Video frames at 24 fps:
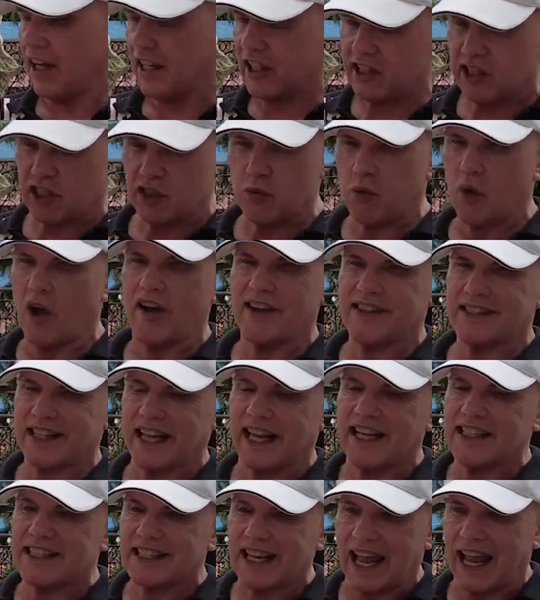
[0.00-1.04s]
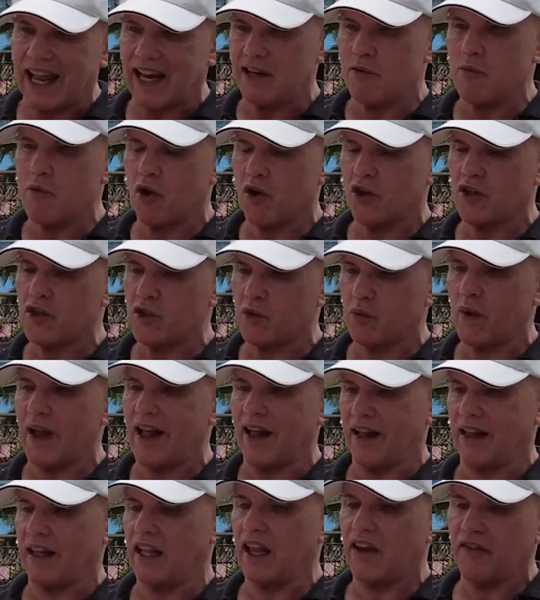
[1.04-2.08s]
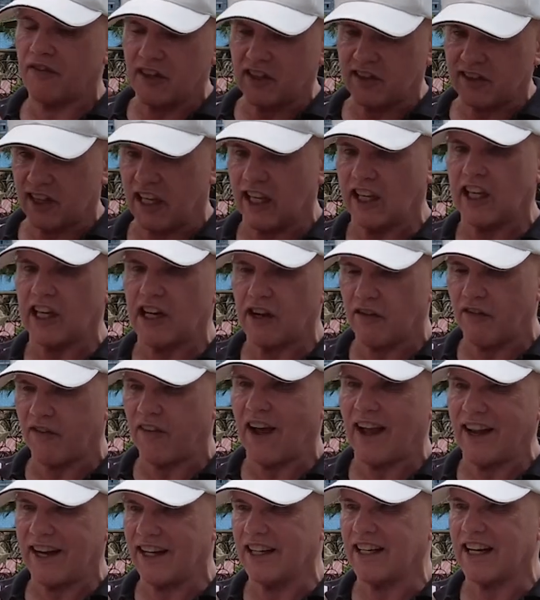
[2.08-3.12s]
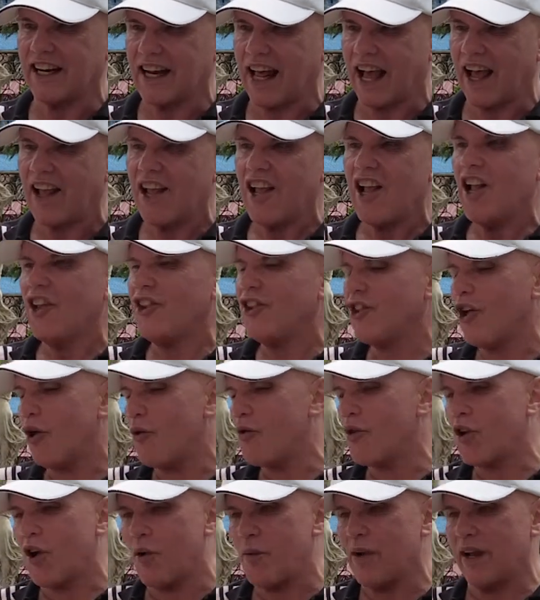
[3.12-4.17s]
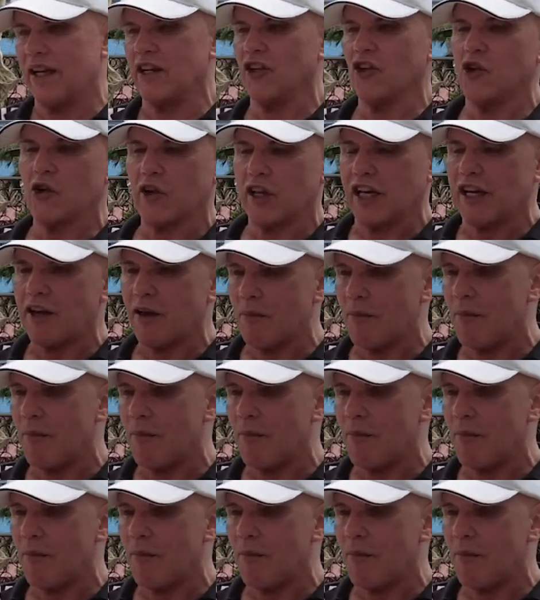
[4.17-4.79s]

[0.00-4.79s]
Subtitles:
And this is what I say to anyone as well, if you're thinking of fighting and that, don't go in looking